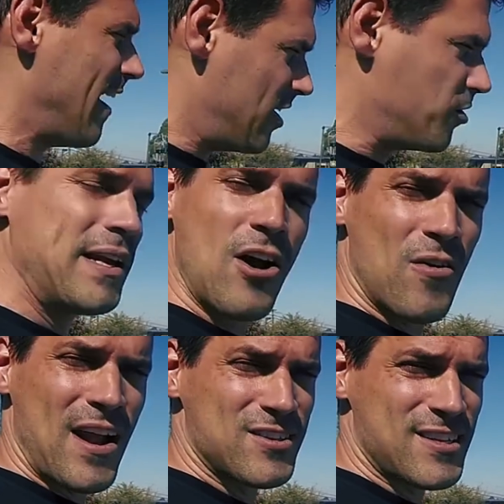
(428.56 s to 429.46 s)
and you'll be
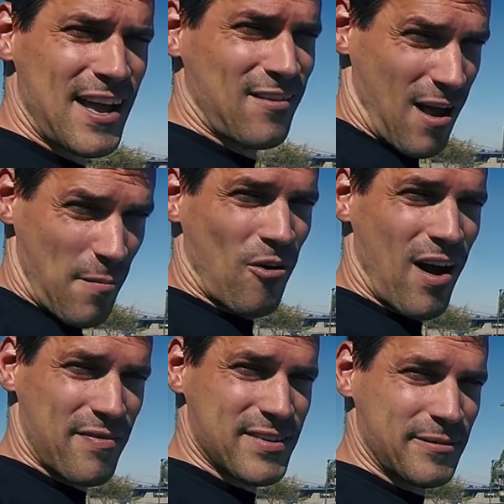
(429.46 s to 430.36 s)
going outside a lot
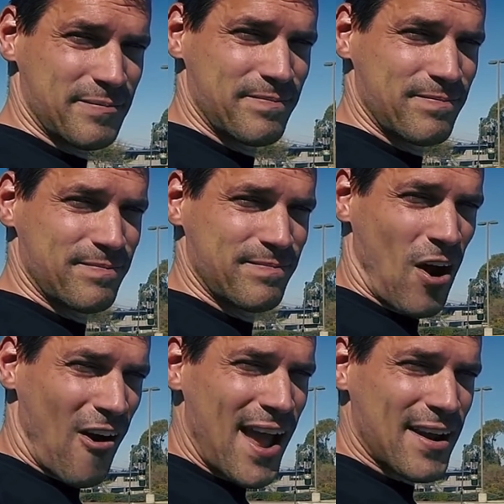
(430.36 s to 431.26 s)
more often.
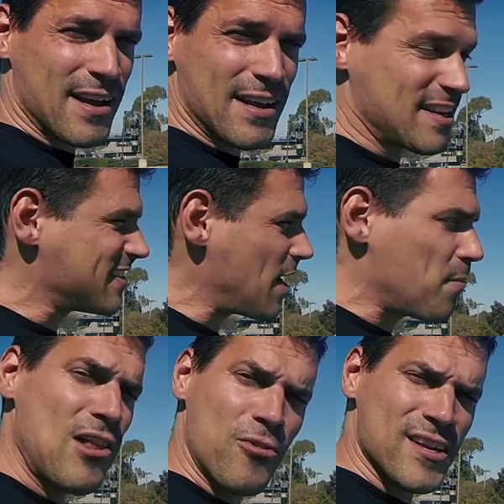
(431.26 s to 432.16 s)
All right, let's see how
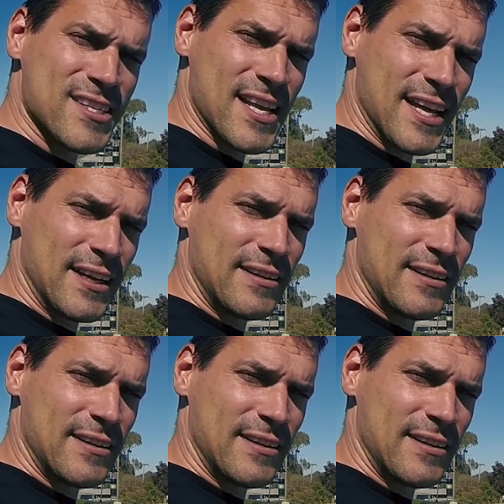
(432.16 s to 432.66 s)
we load this thing.